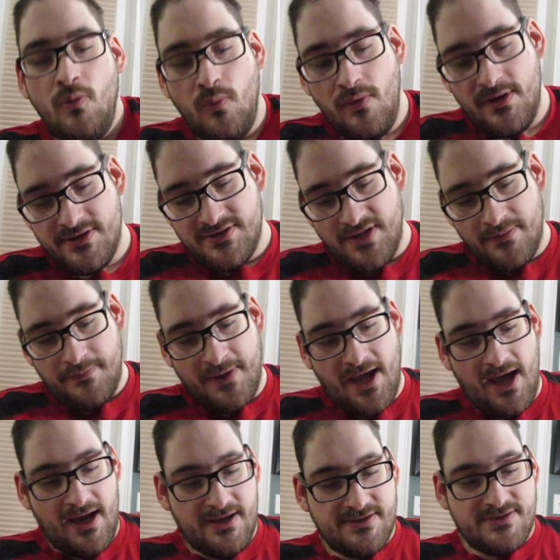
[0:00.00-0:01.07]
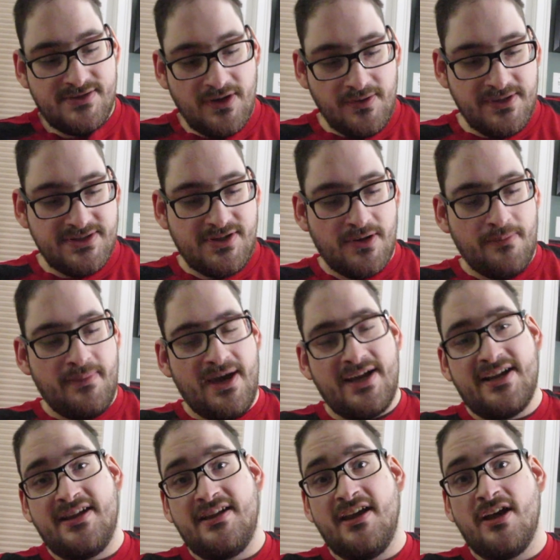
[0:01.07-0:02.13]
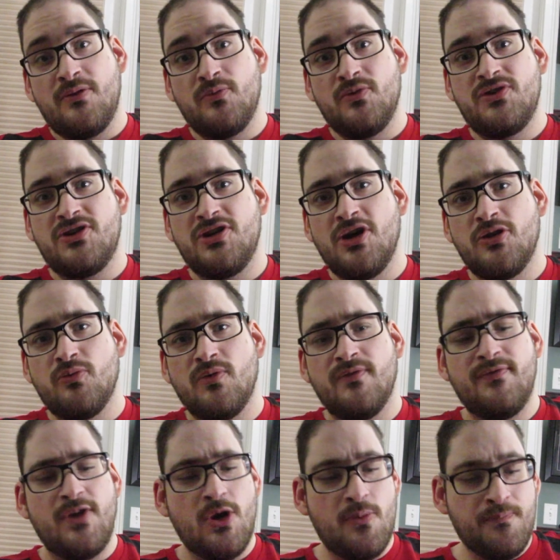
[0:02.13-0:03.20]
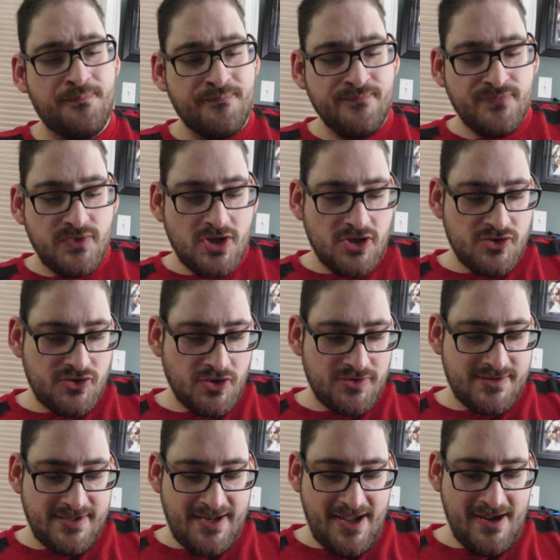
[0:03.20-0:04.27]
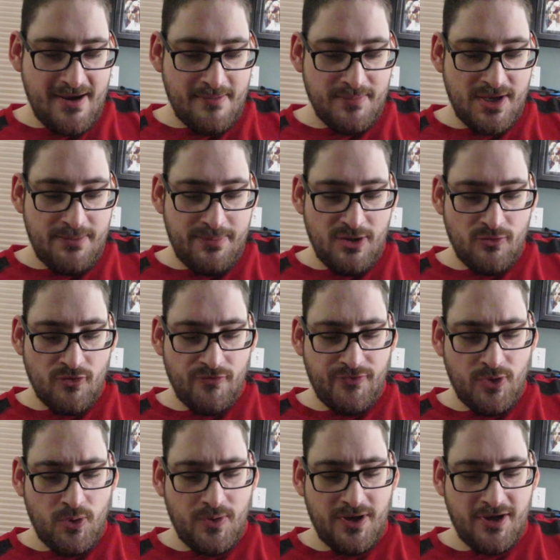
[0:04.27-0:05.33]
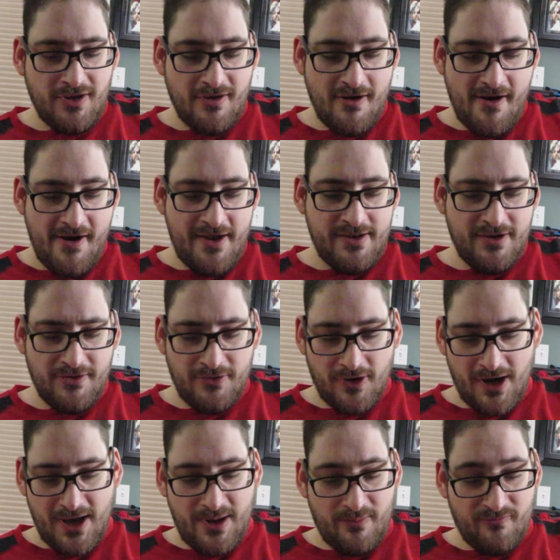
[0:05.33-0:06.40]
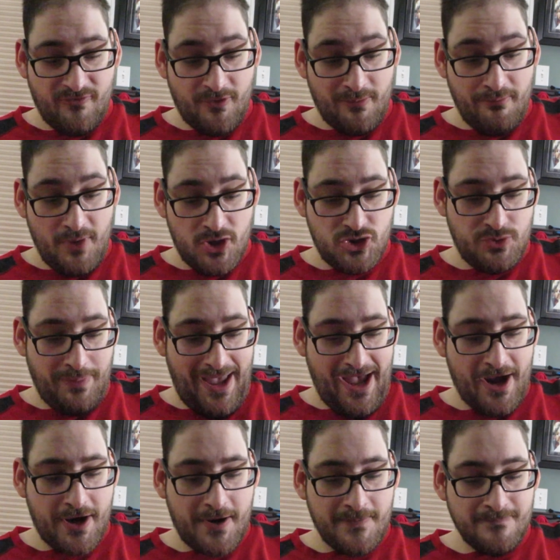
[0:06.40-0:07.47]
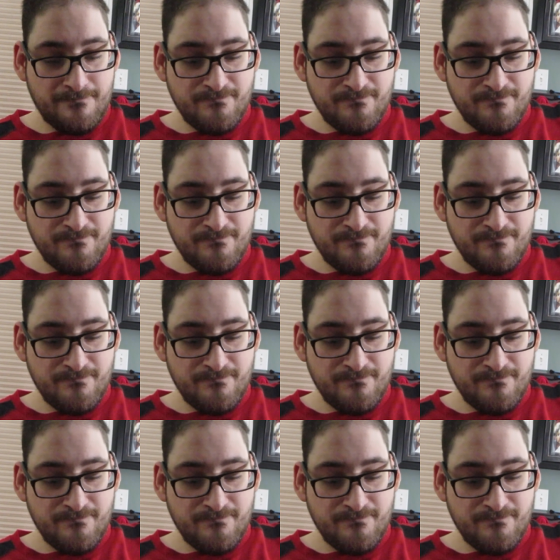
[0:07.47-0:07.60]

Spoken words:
What is up, guys? Tony Tone back again with another review. So today I'm going to be reviewing another item from Munch Pack.